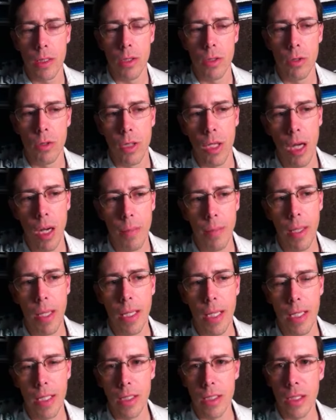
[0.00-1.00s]
used up and that
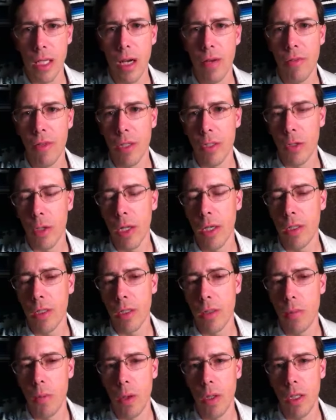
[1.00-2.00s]
kind of stuff. And the trails in
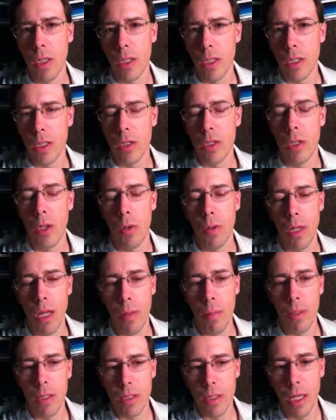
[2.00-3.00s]
Des Moines are just so
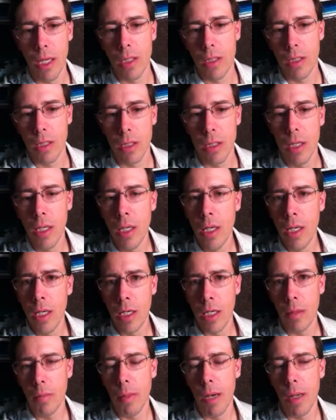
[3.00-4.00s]
damn much nicer.
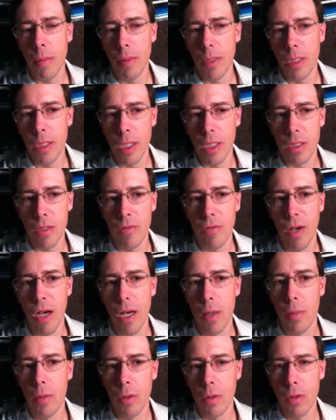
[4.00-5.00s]
It might be
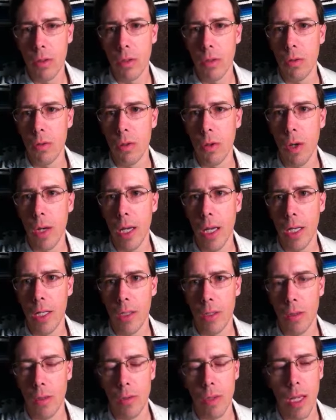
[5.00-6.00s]
justifiable to go ahead
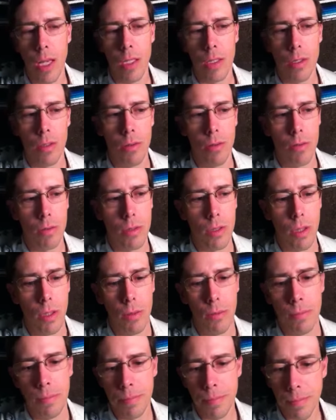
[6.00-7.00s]
and do that too.
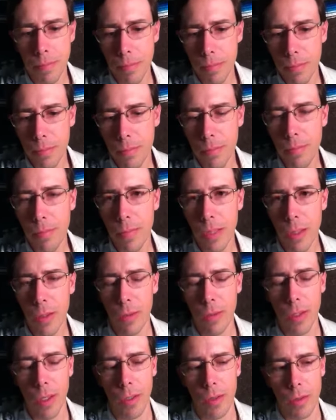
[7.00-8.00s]
So
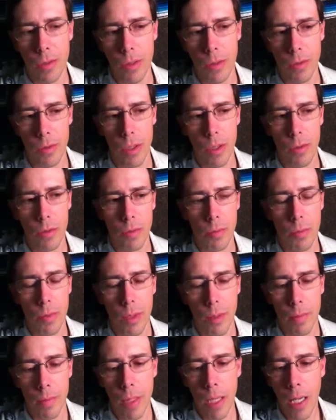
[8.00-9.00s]
who knows? Who knows?
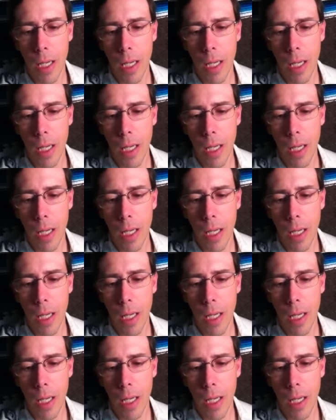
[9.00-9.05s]
But